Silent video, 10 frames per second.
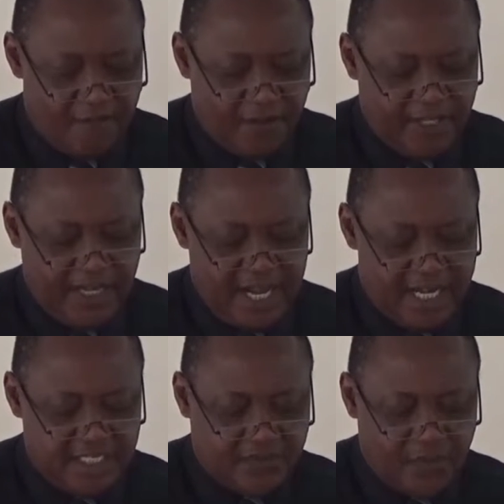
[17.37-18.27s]
For the
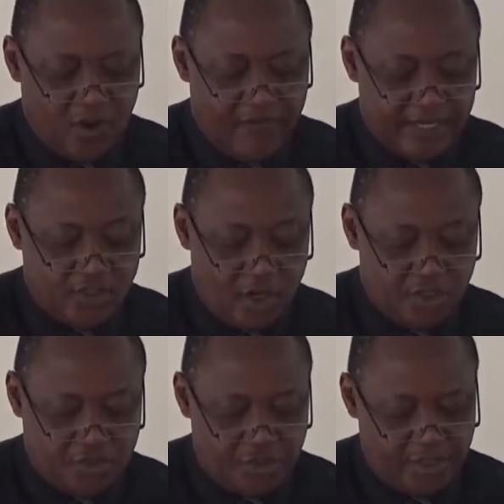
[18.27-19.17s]
land is full of
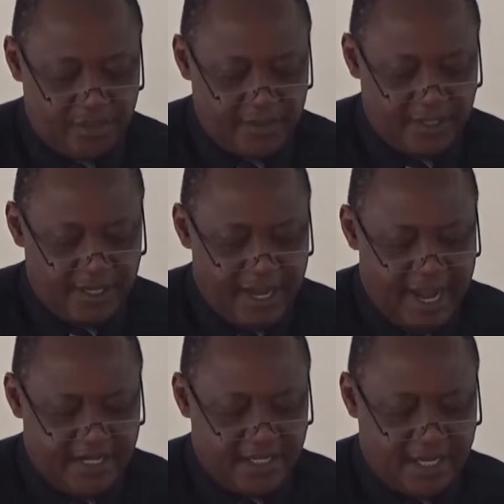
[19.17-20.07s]
adultery,
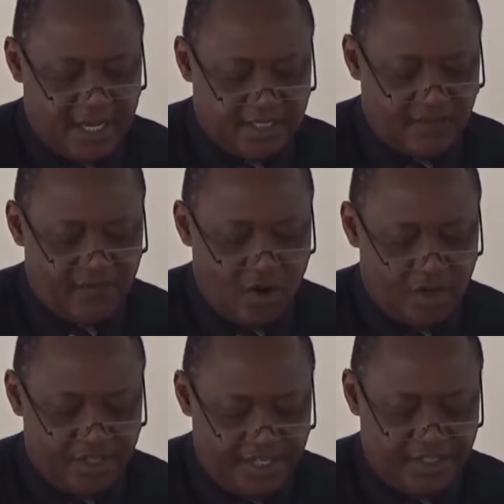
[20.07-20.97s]
and the curse of
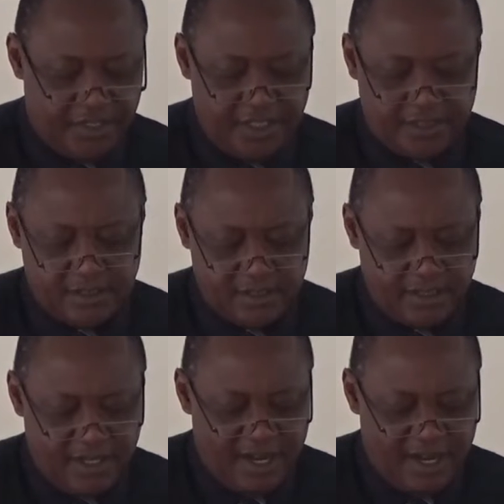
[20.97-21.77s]
God is on it.